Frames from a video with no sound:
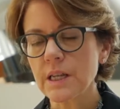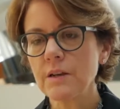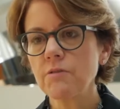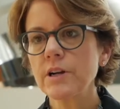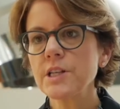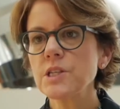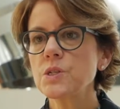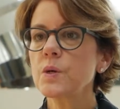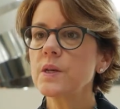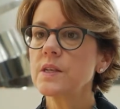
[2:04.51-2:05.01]
He
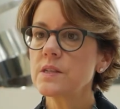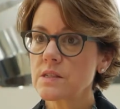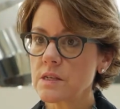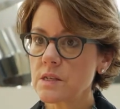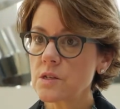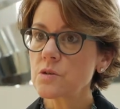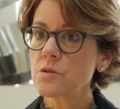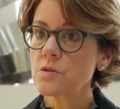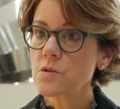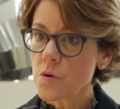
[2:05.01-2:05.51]
writes to his
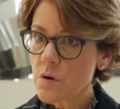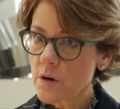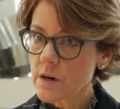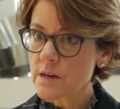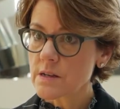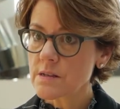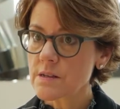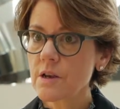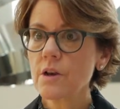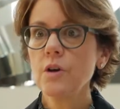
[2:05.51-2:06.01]
sister
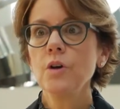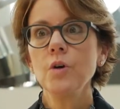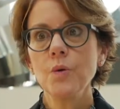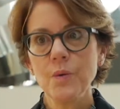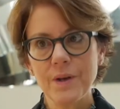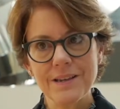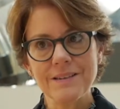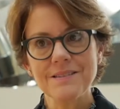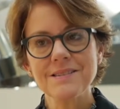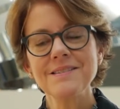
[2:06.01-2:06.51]
Doris,
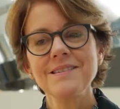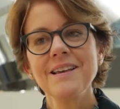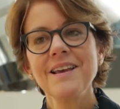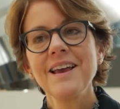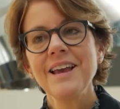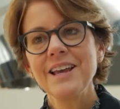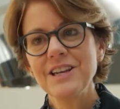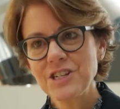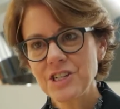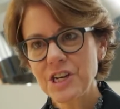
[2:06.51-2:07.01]
who is
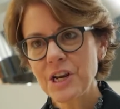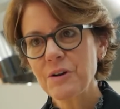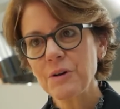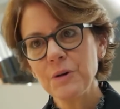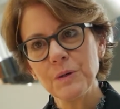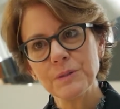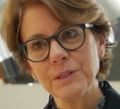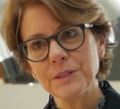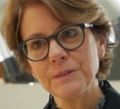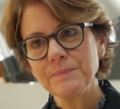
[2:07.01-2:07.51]
a
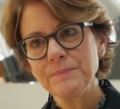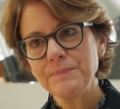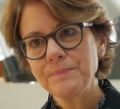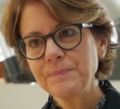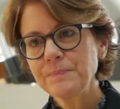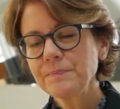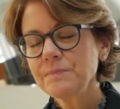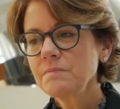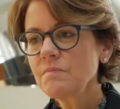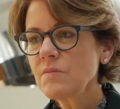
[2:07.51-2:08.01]
shareholder.
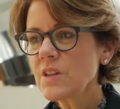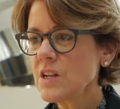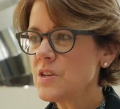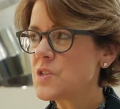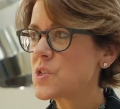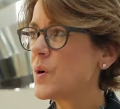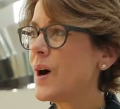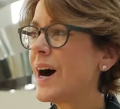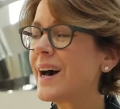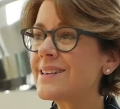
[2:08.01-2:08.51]

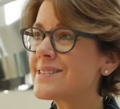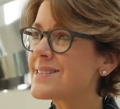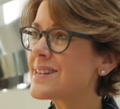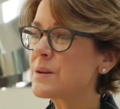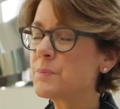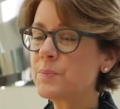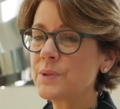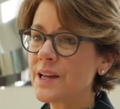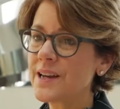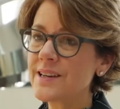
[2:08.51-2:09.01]
So how does that
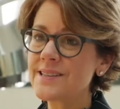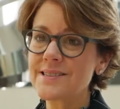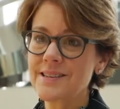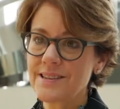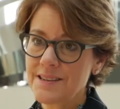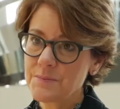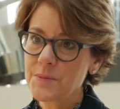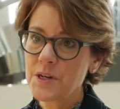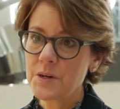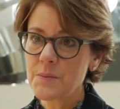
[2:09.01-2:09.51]
apply
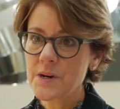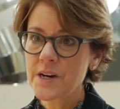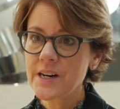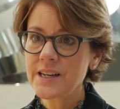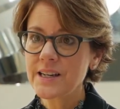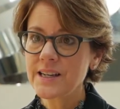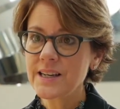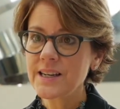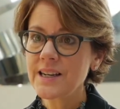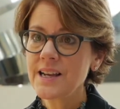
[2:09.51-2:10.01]
to email
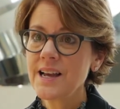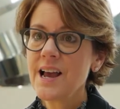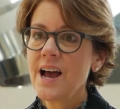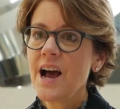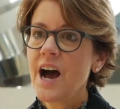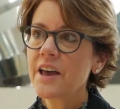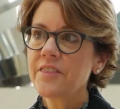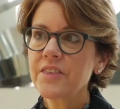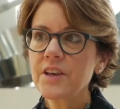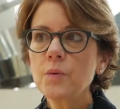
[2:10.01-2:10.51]
marketing?
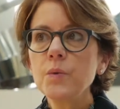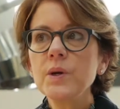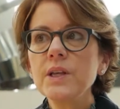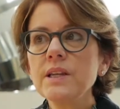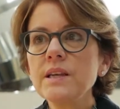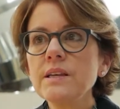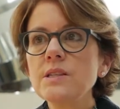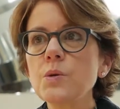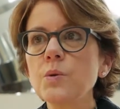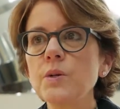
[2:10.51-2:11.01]
I think we
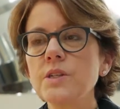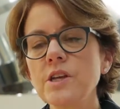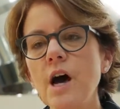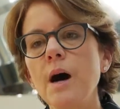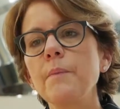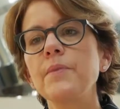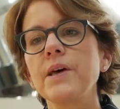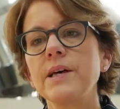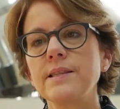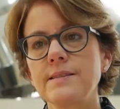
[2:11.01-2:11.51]
need to
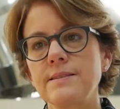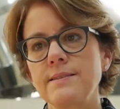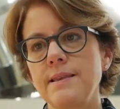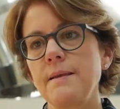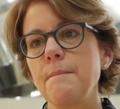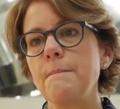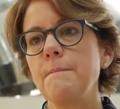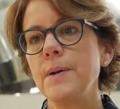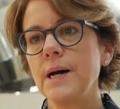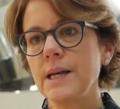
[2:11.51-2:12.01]
adopt that
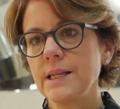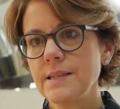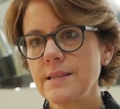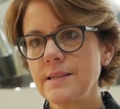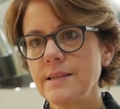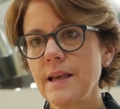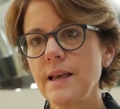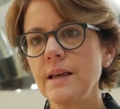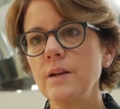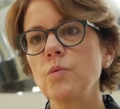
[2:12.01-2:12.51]
same
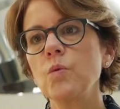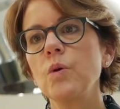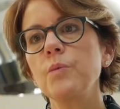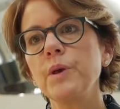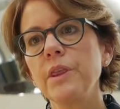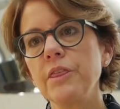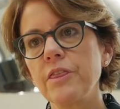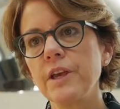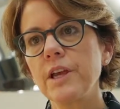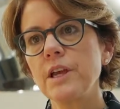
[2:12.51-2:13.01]
mindset when
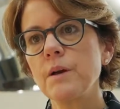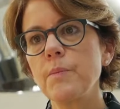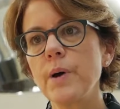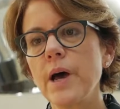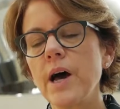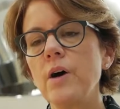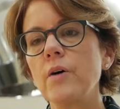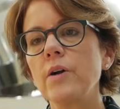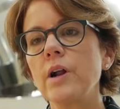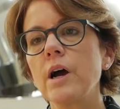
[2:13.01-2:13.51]
we think
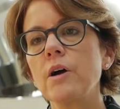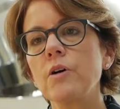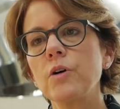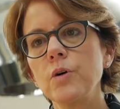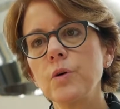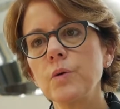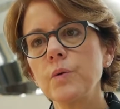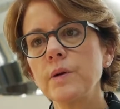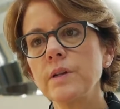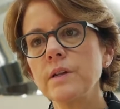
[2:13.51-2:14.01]
about our
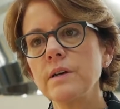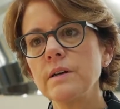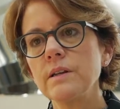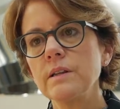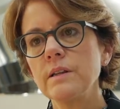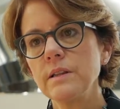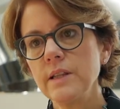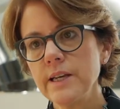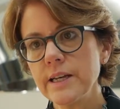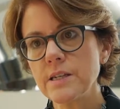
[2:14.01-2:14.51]
own
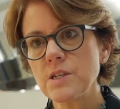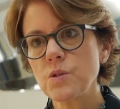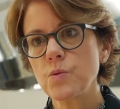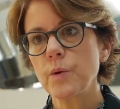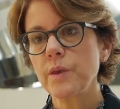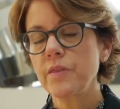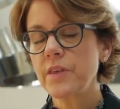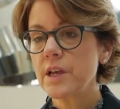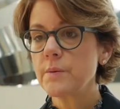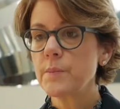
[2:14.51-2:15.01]
list, when
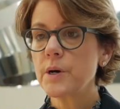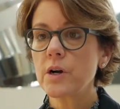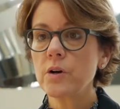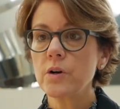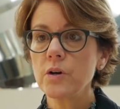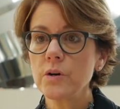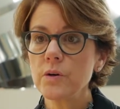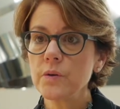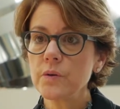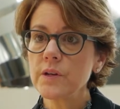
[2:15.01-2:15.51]
we think about
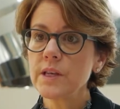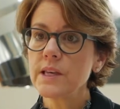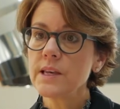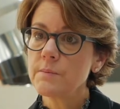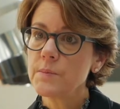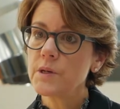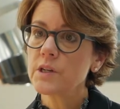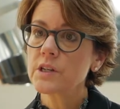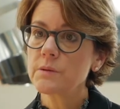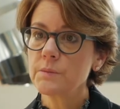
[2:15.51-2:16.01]
our own
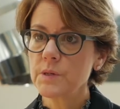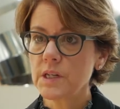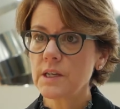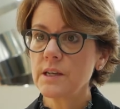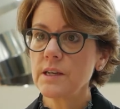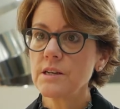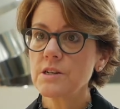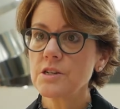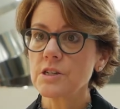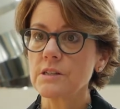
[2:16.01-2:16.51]
email
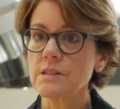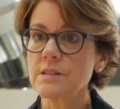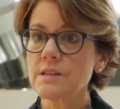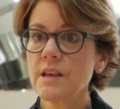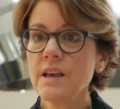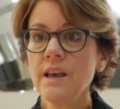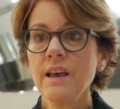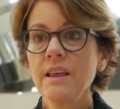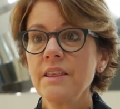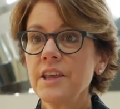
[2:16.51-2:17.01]
communications.
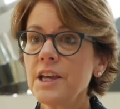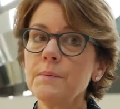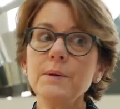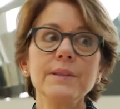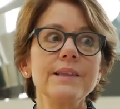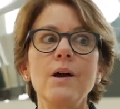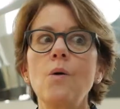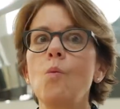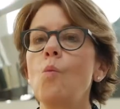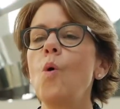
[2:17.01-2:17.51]
Think
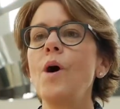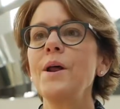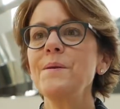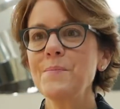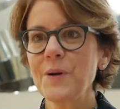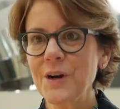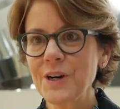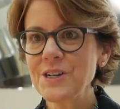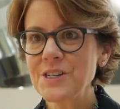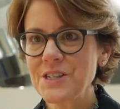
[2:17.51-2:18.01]
about that
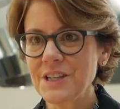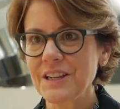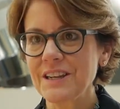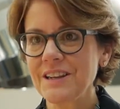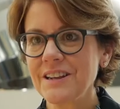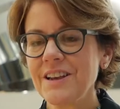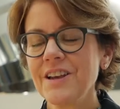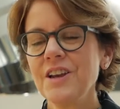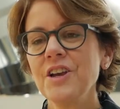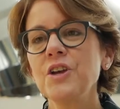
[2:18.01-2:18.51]
one
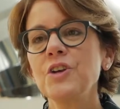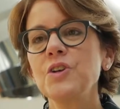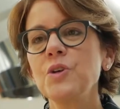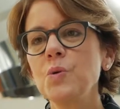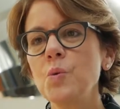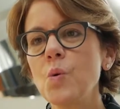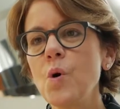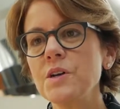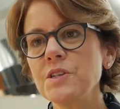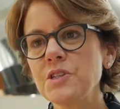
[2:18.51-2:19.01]
person
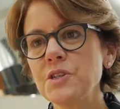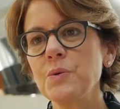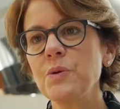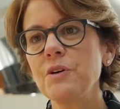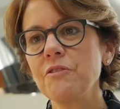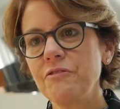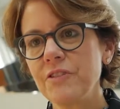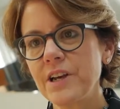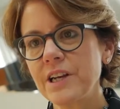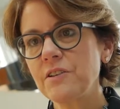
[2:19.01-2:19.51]
you want to
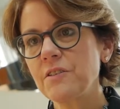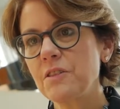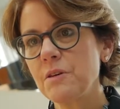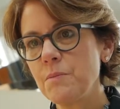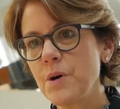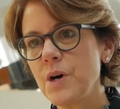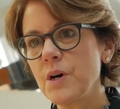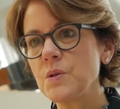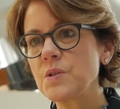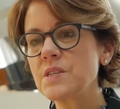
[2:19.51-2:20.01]
affect the
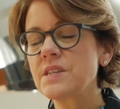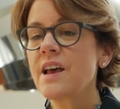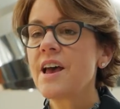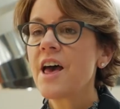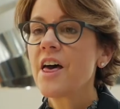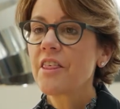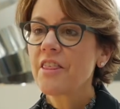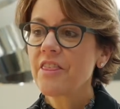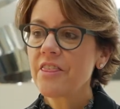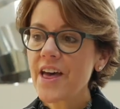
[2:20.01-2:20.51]
most.
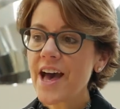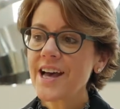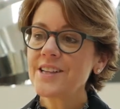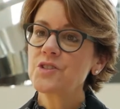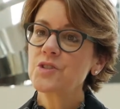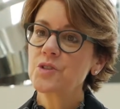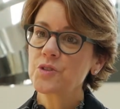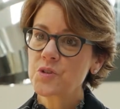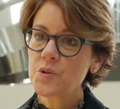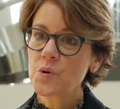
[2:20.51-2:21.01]

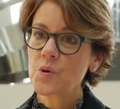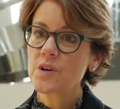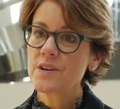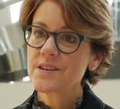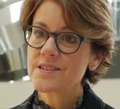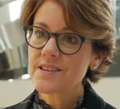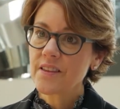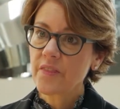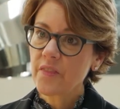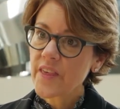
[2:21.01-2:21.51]
That's your
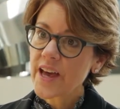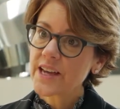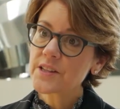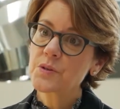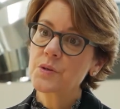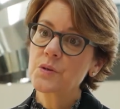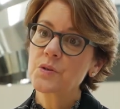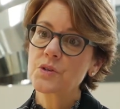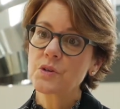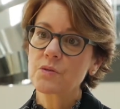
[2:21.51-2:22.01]
Doris, and
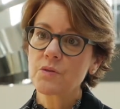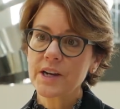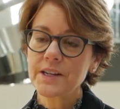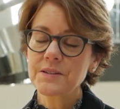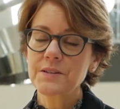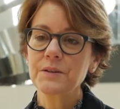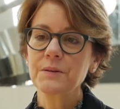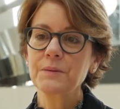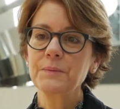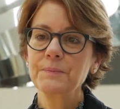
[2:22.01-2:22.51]
that's who you should
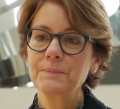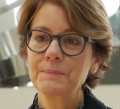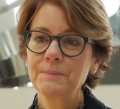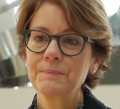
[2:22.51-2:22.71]
write to.